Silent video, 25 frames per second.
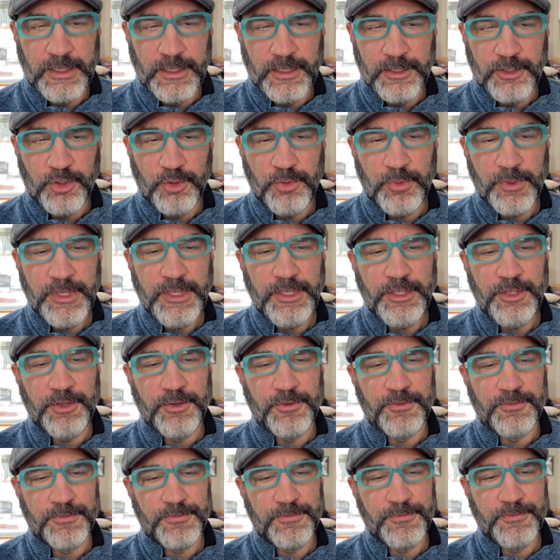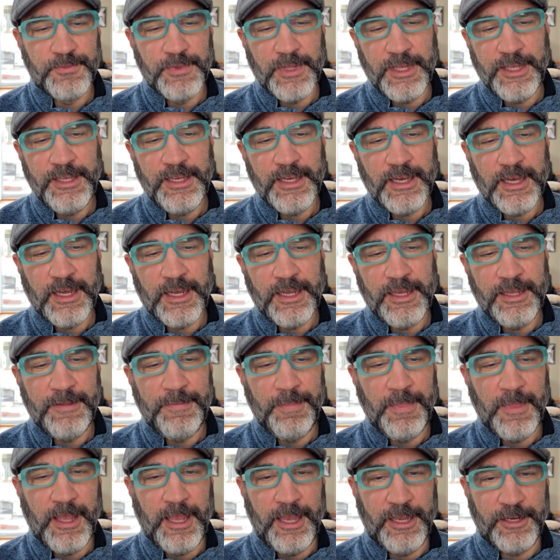Create your AI
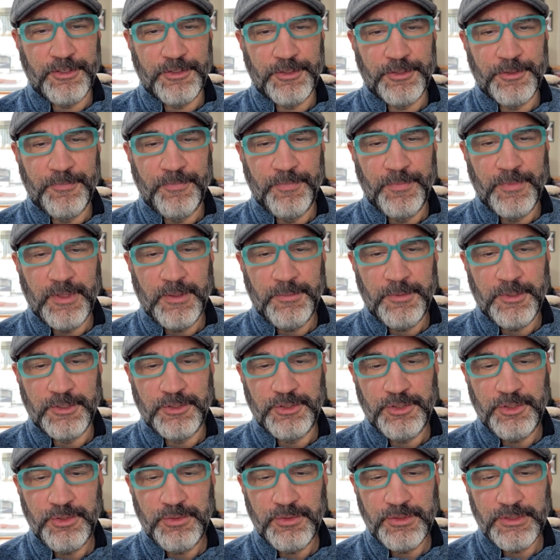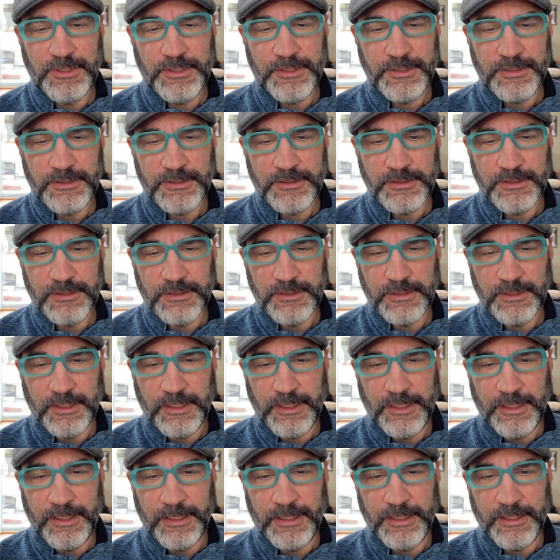actor. I'm going to choose this
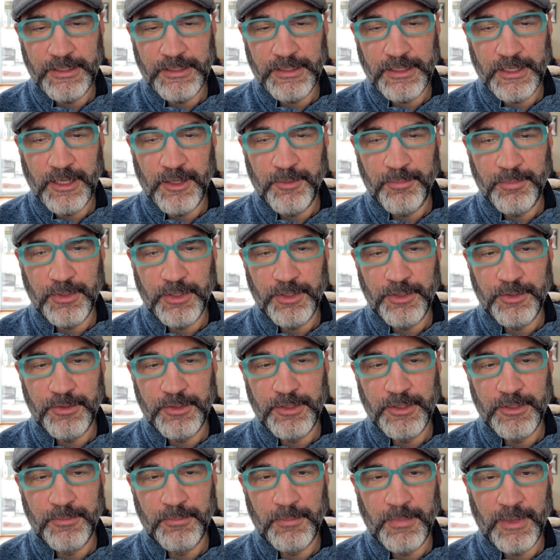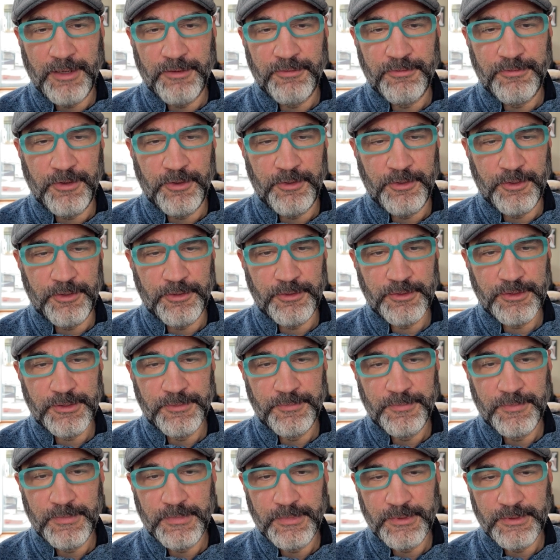and upload my photos.
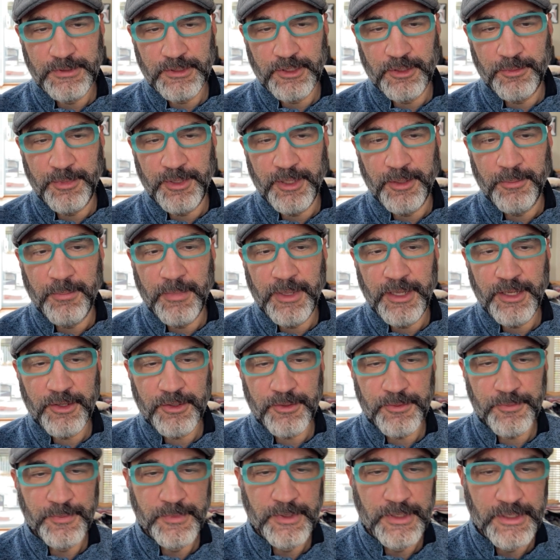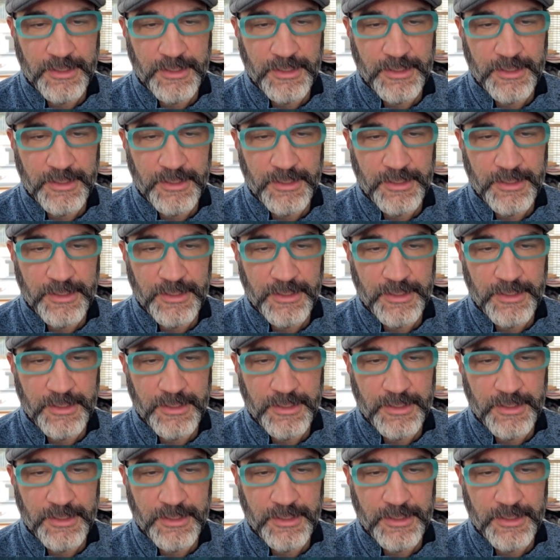It's going to be a male,